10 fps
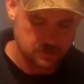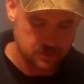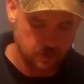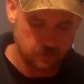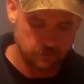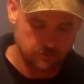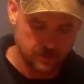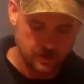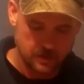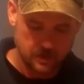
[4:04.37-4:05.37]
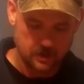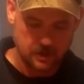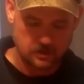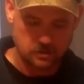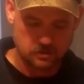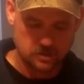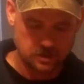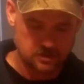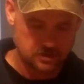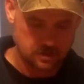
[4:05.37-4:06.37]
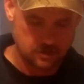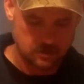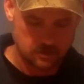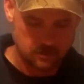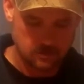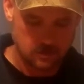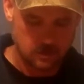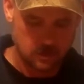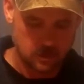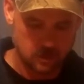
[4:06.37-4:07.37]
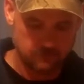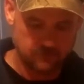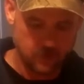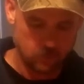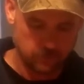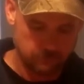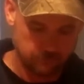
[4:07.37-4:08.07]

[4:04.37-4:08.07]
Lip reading: stove, and you just unfold